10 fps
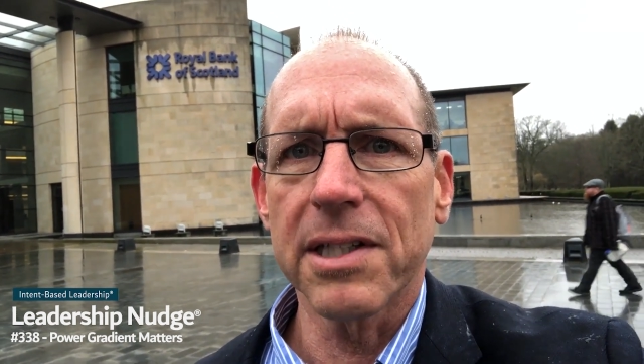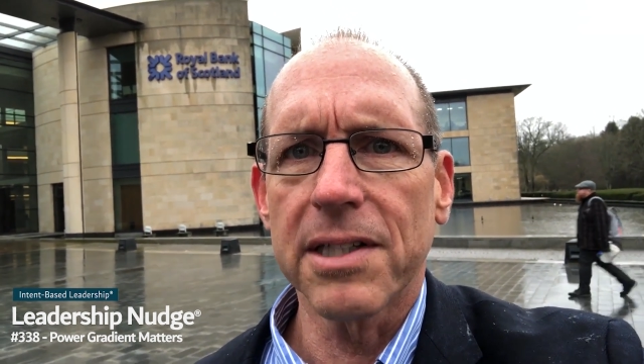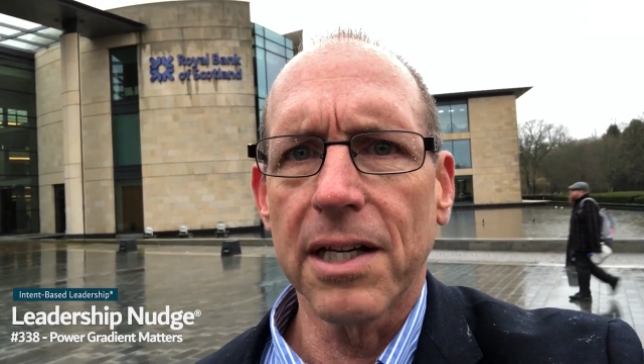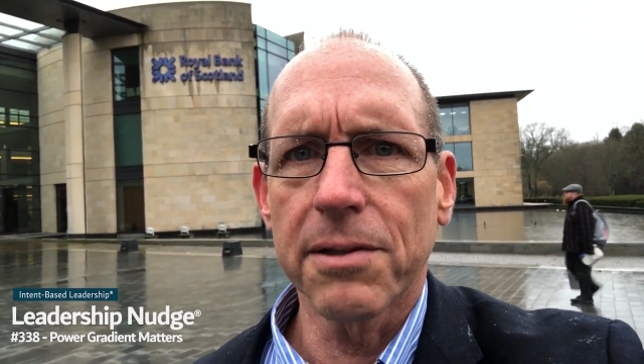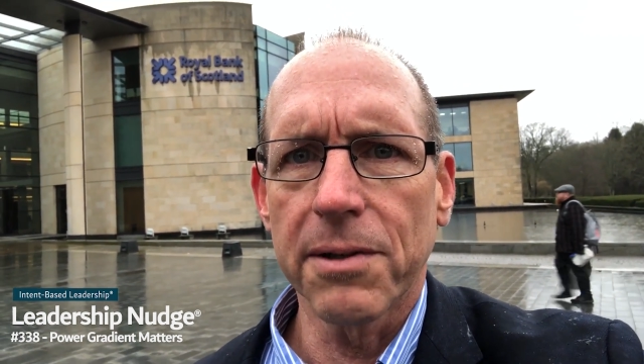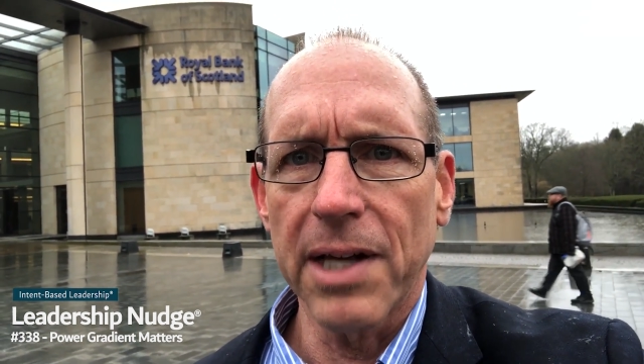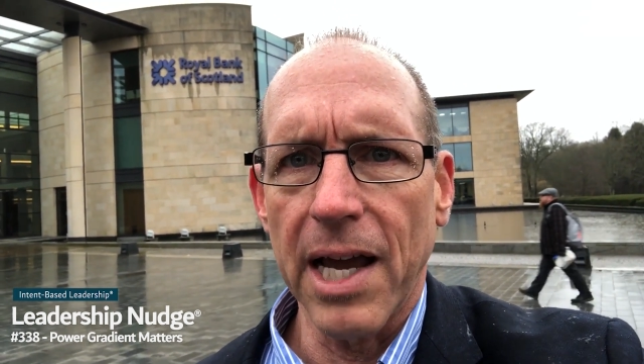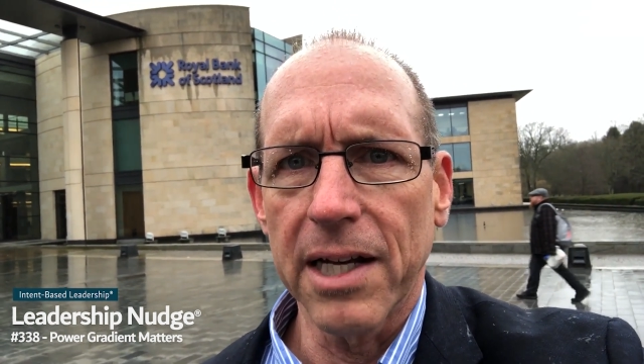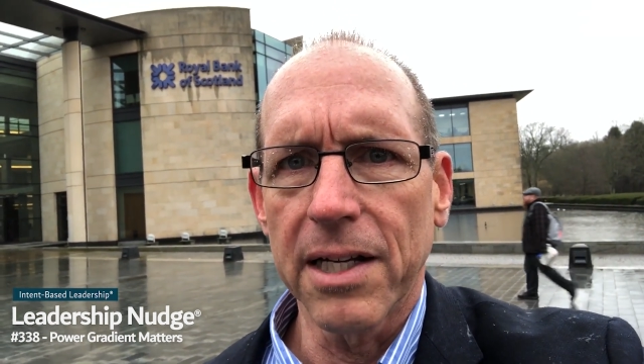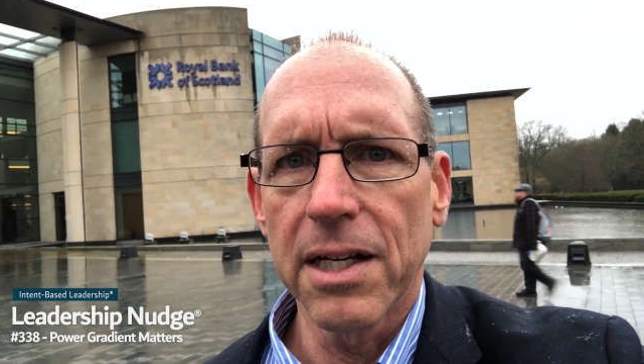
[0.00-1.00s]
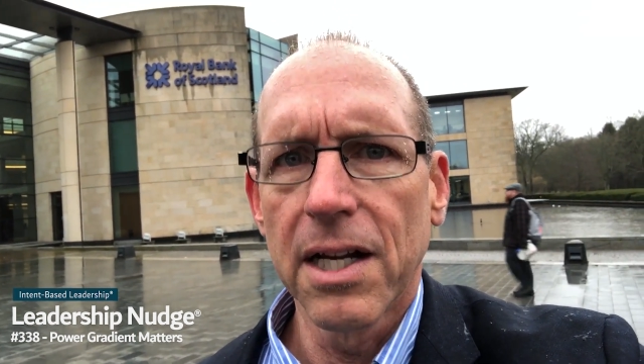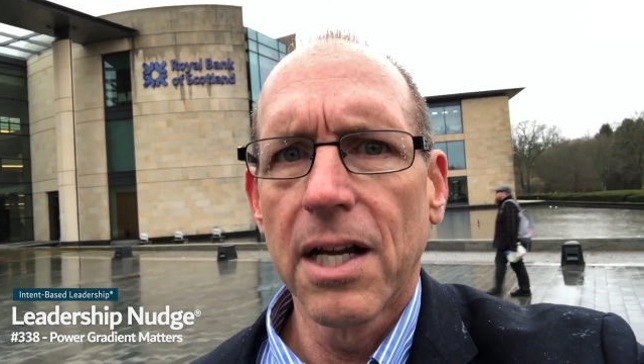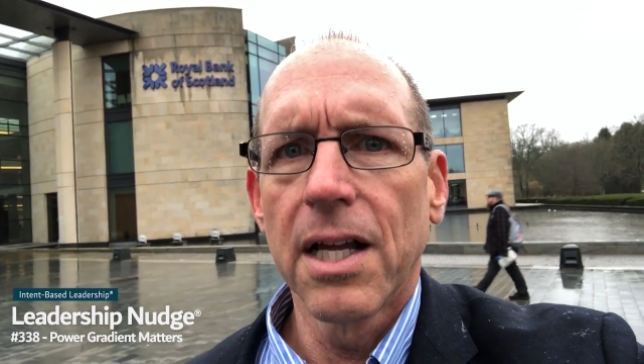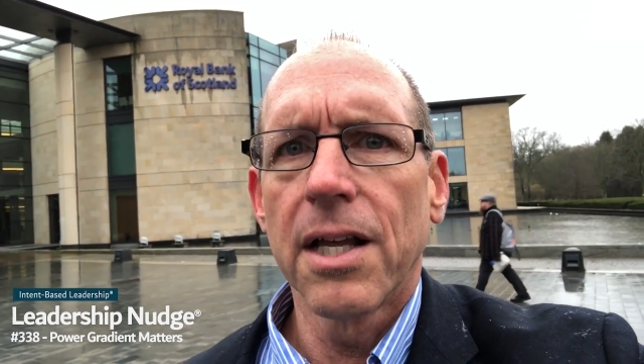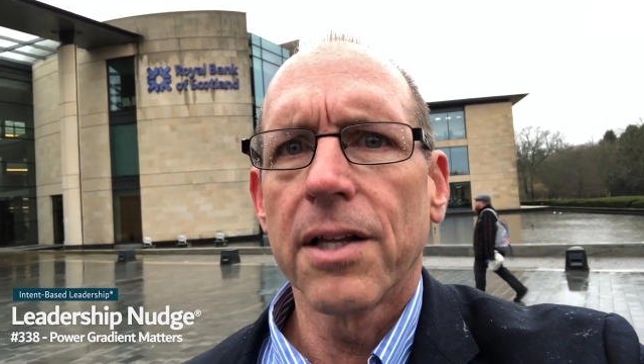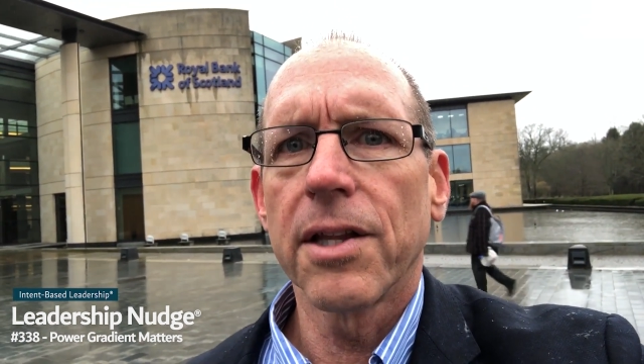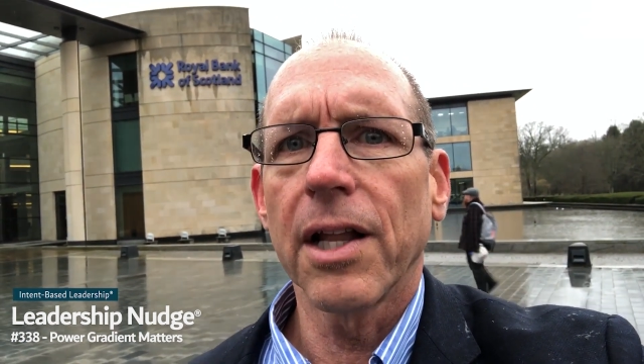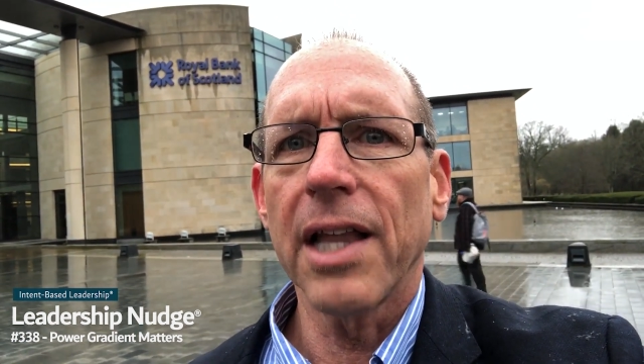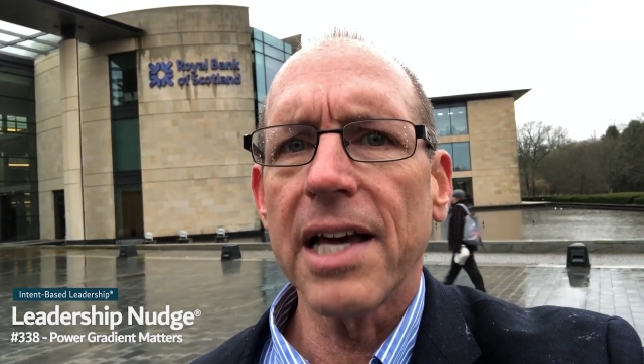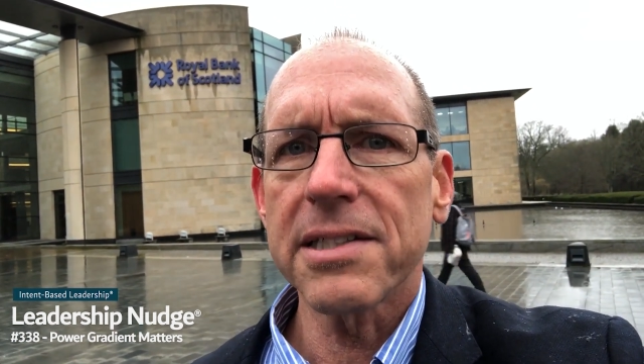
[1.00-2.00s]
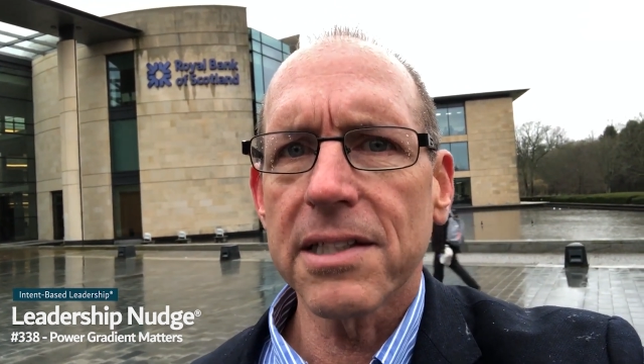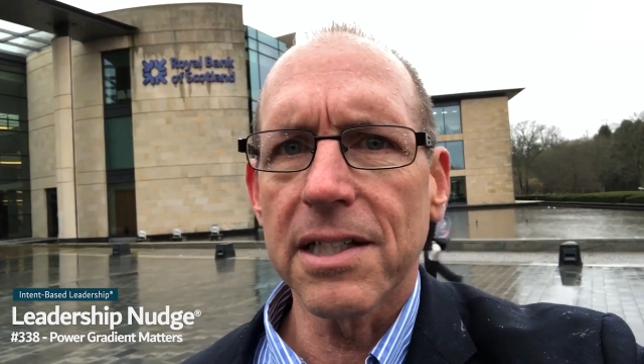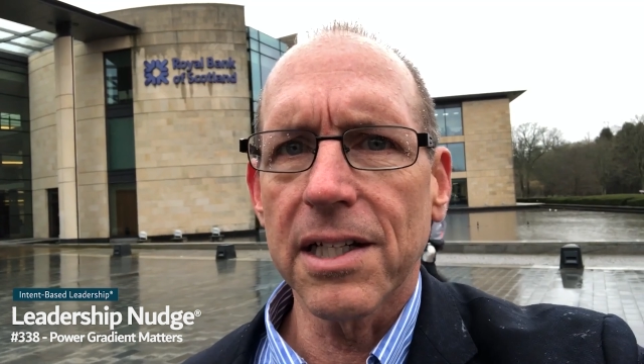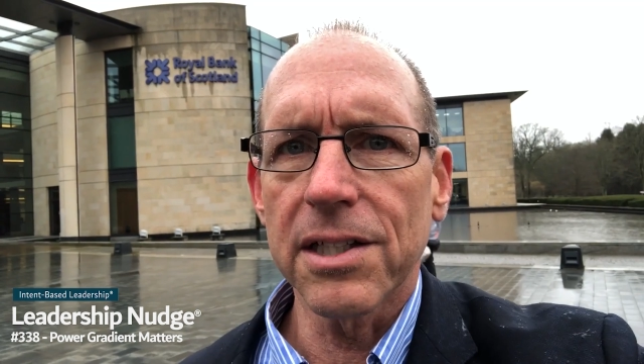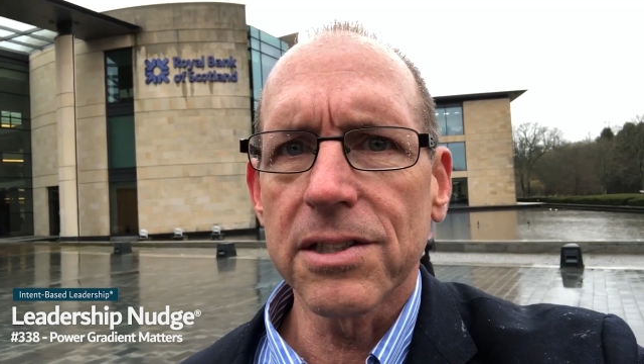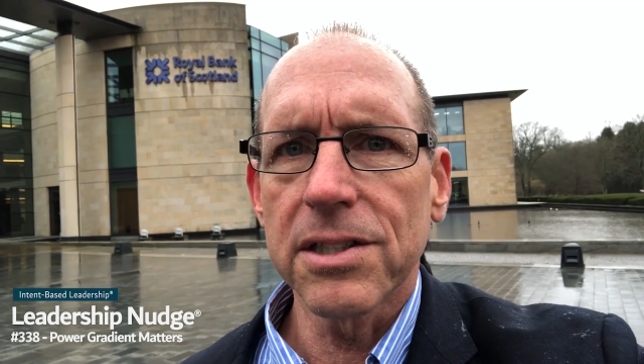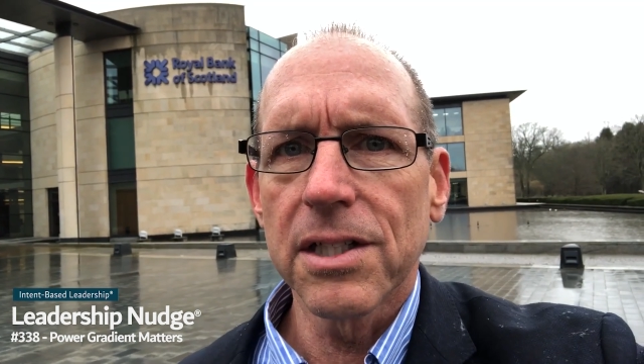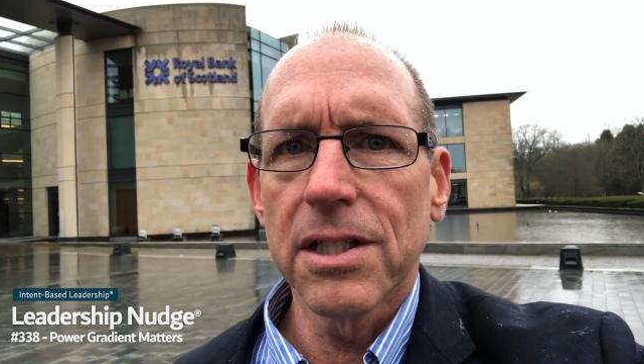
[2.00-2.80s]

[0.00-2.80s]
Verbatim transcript: that they created. The lesson is